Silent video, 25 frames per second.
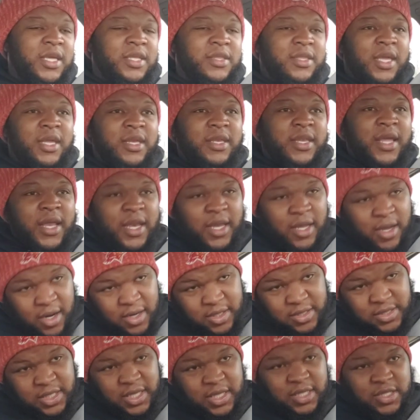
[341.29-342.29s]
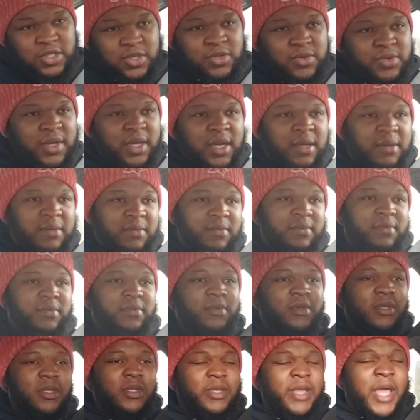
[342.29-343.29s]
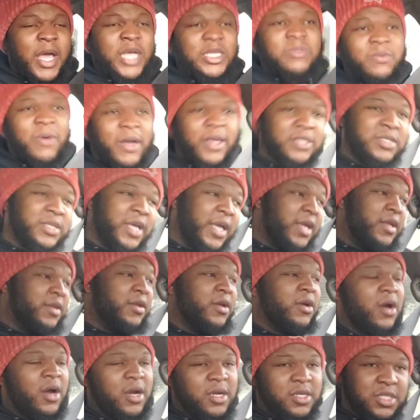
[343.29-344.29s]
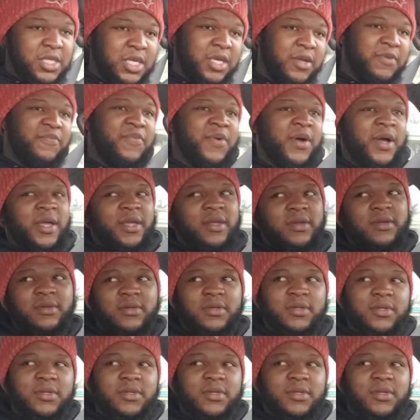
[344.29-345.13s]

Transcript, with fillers: He think Danny Garcia tune up. That's why he taking the Garcia fight.